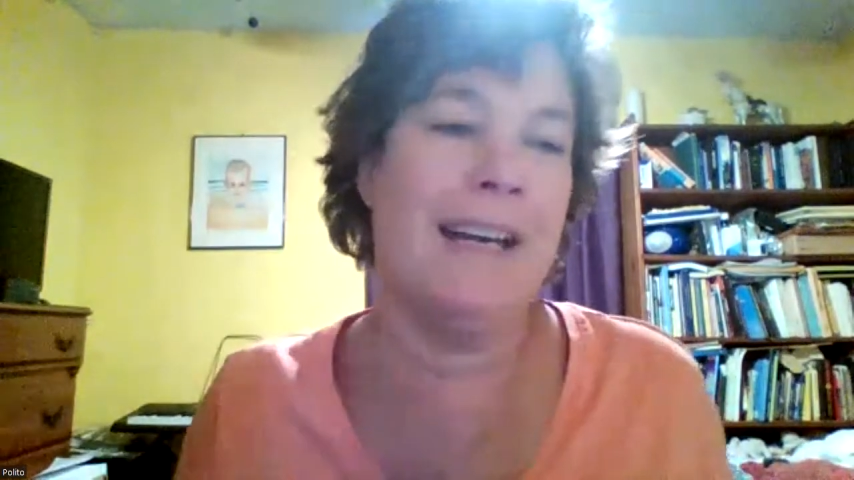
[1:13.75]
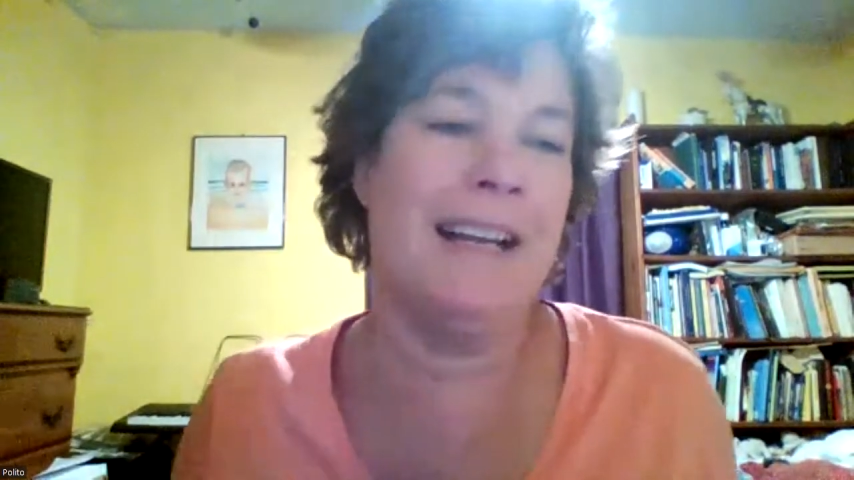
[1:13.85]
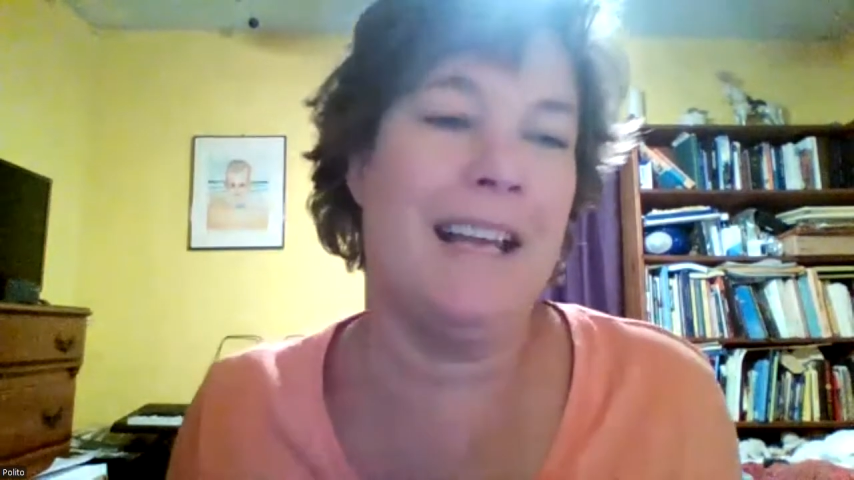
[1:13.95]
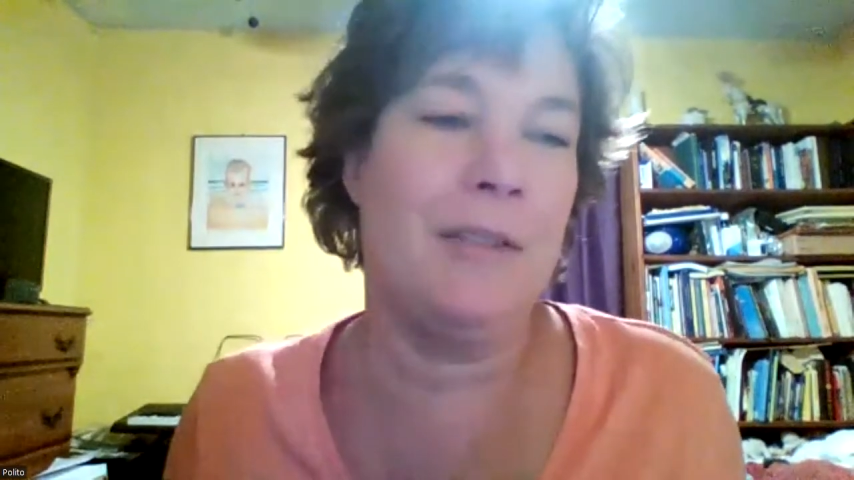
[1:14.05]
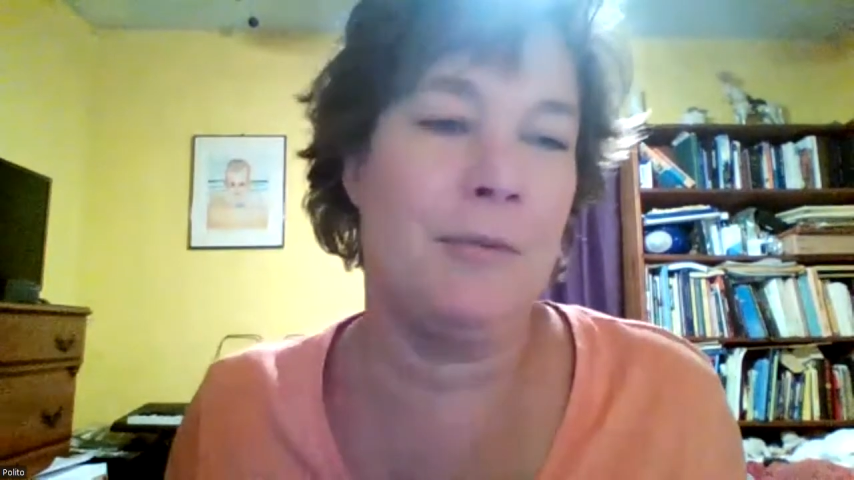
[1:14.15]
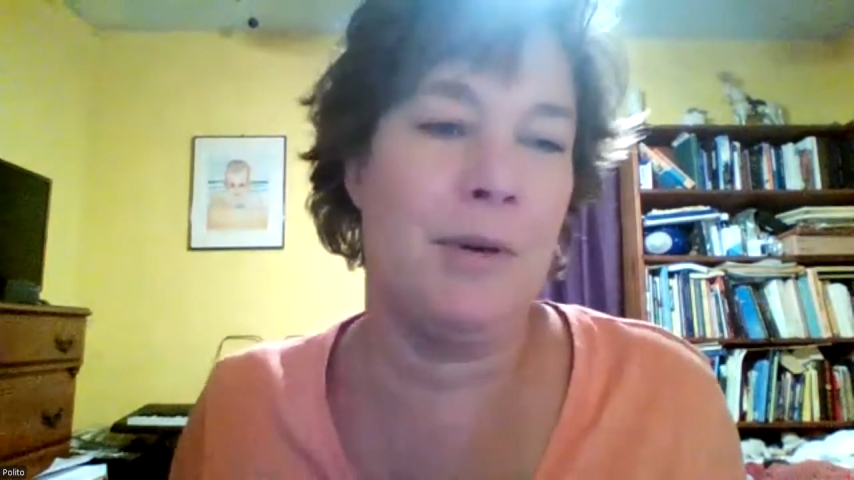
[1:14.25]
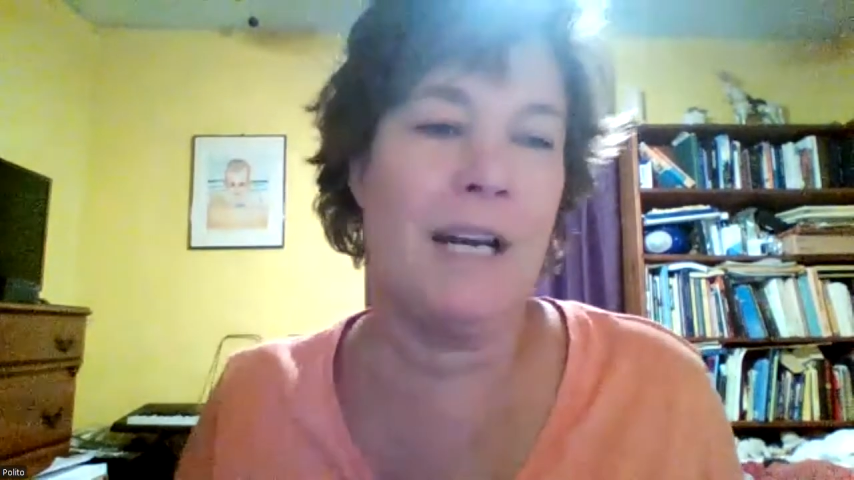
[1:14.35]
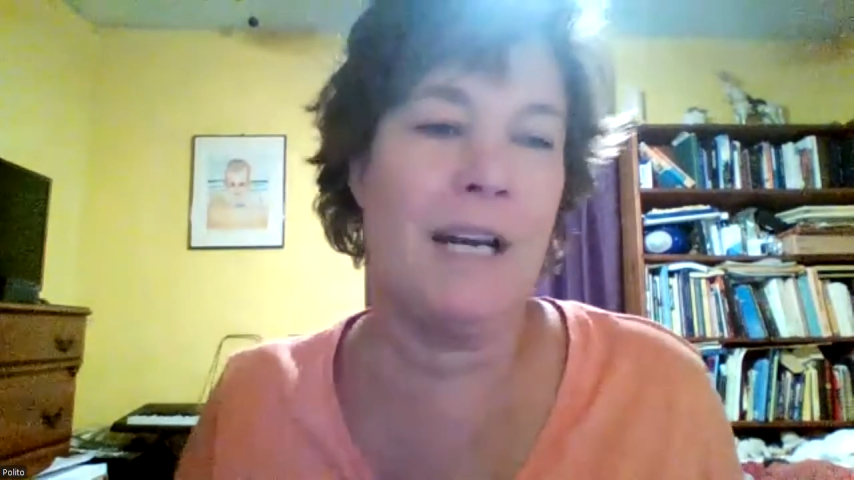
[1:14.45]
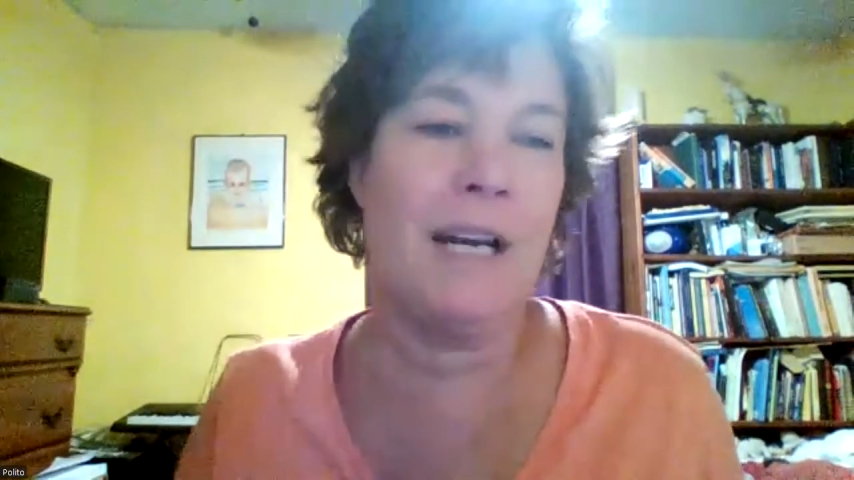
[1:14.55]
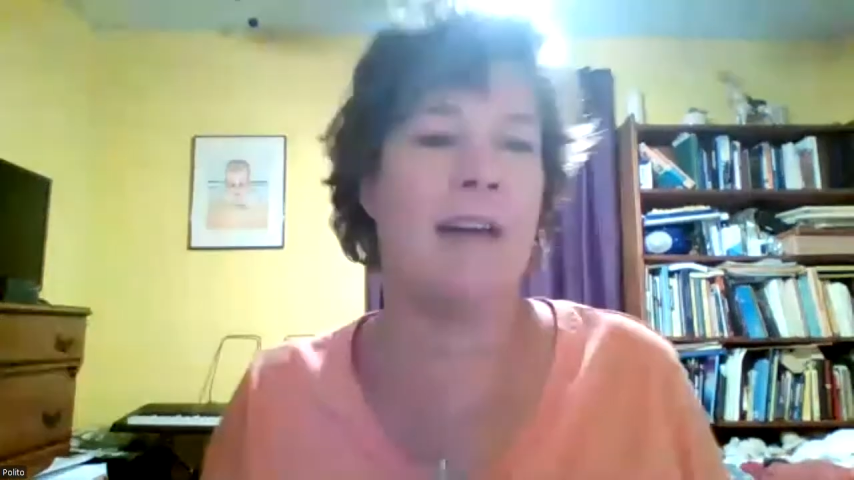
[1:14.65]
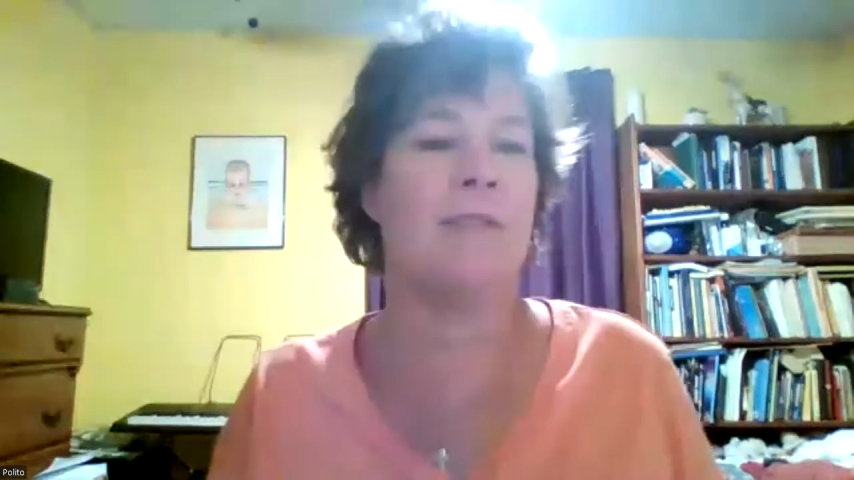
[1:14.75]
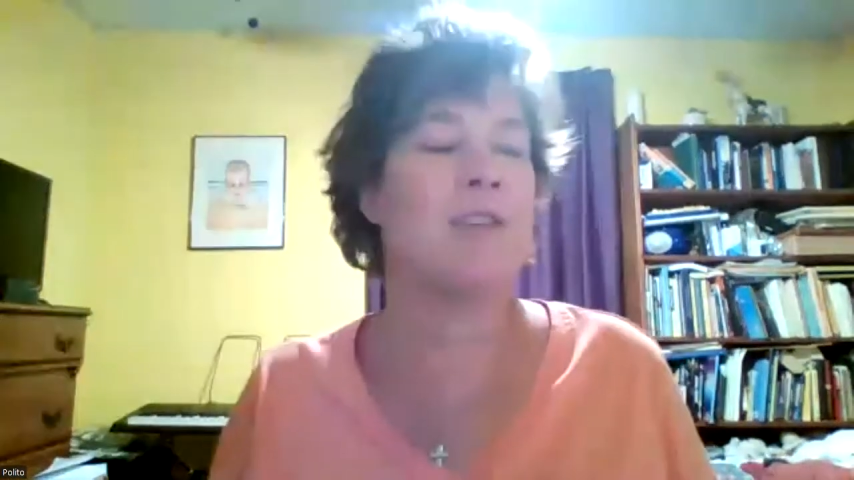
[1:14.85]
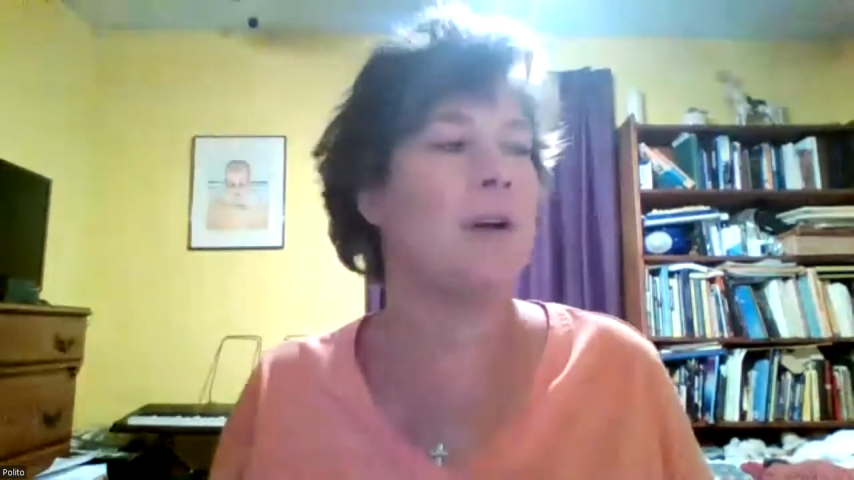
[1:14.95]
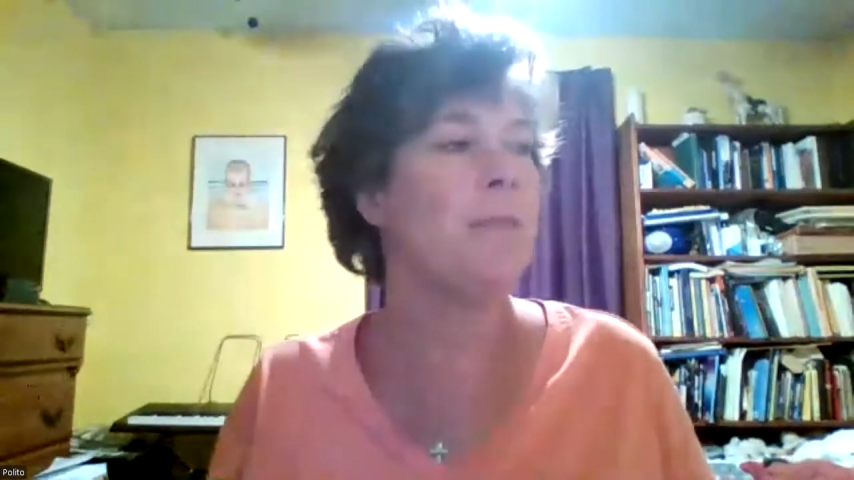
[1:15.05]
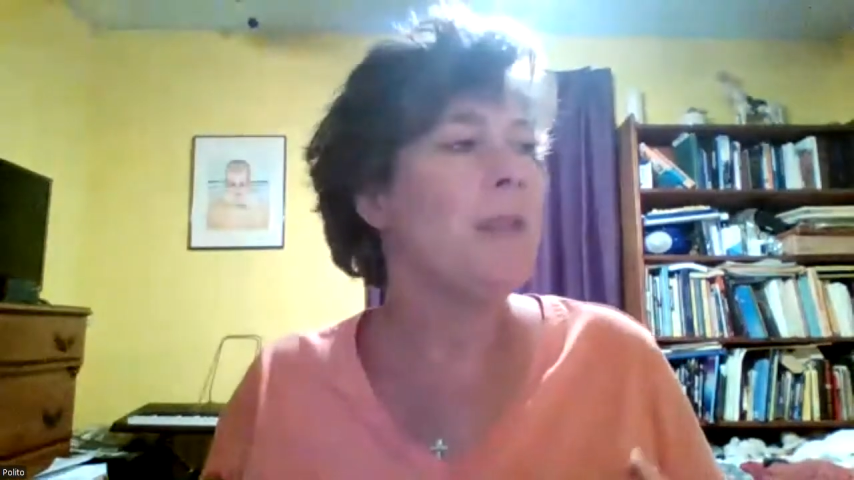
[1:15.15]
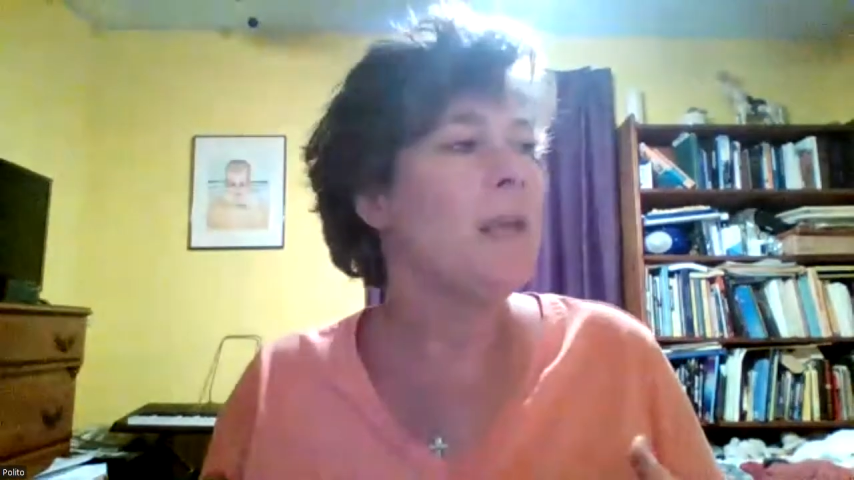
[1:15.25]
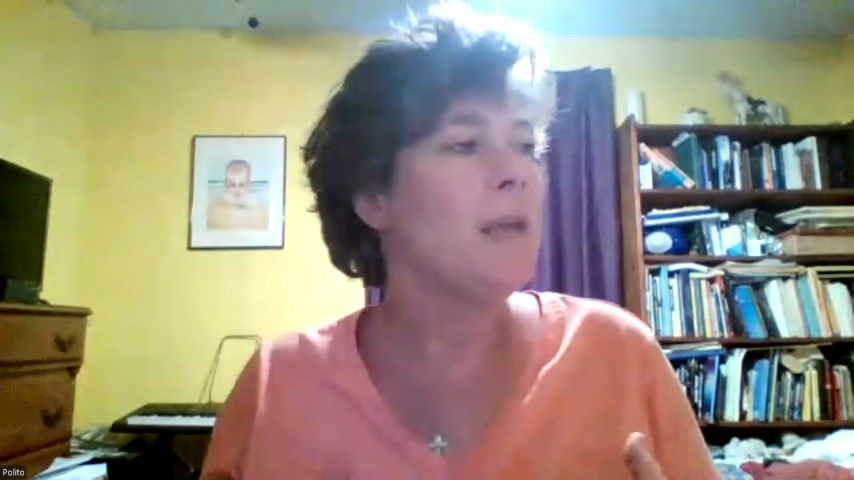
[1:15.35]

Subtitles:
at like 3.5 or so.